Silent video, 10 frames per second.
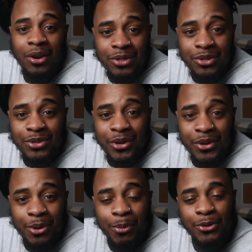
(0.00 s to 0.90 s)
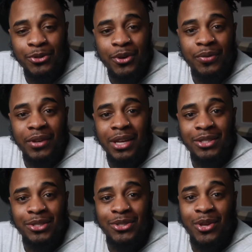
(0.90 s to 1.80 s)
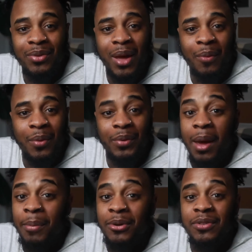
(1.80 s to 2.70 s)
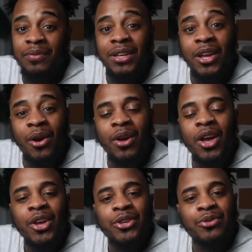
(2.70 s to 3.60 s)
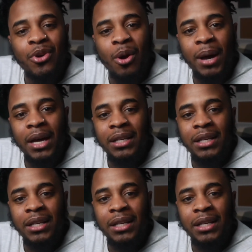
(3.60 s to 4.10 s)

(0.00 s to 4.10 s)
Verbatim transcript: Also, turn on your post notifications so that way when I post a video, you know about it.